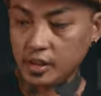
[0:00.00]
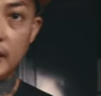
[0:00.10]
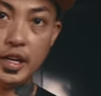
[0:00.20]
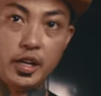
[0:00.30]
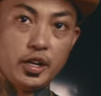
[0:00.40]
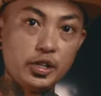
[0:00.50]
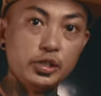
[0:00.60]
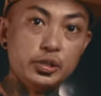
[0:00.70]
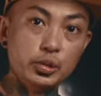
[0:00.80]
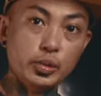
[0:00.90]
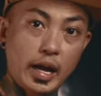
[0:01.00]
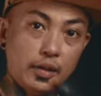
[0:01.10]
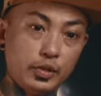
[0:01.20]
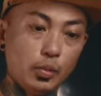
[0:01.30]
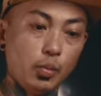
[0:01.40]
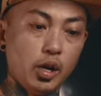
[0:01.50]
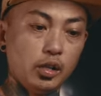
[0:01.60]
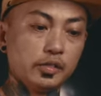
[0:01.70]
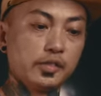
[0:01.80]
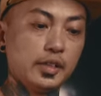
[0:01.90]
Here you do have the
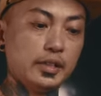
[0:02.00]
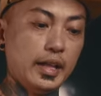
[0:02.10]
walls.